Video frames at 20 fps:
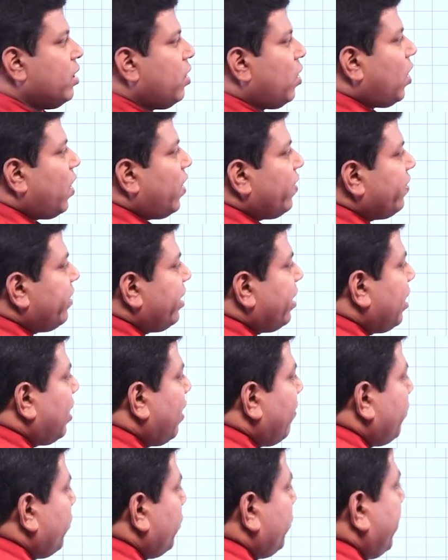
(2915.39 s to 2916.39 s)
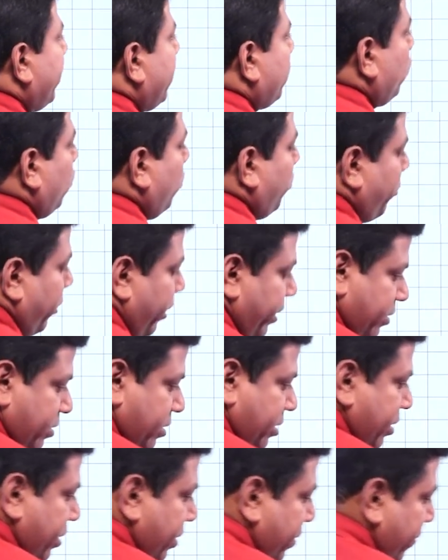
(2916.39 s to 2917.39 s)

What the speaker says: On the graph, you take 2 points.